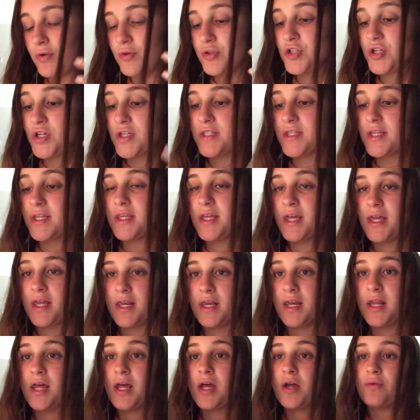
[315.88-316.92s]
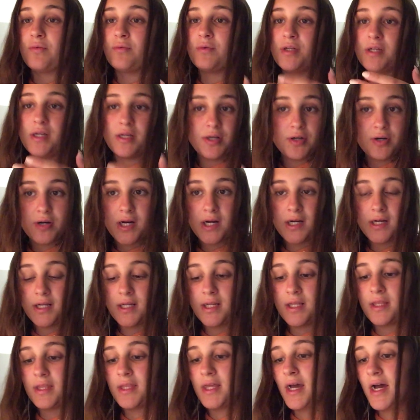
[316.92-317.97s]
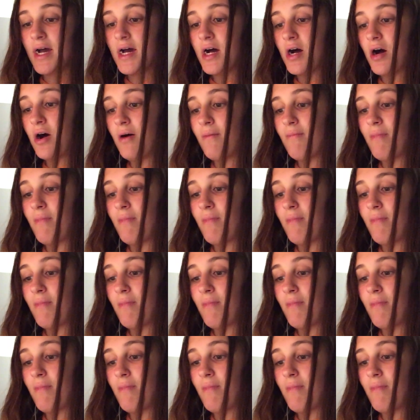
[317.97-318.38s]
Just again reiterating that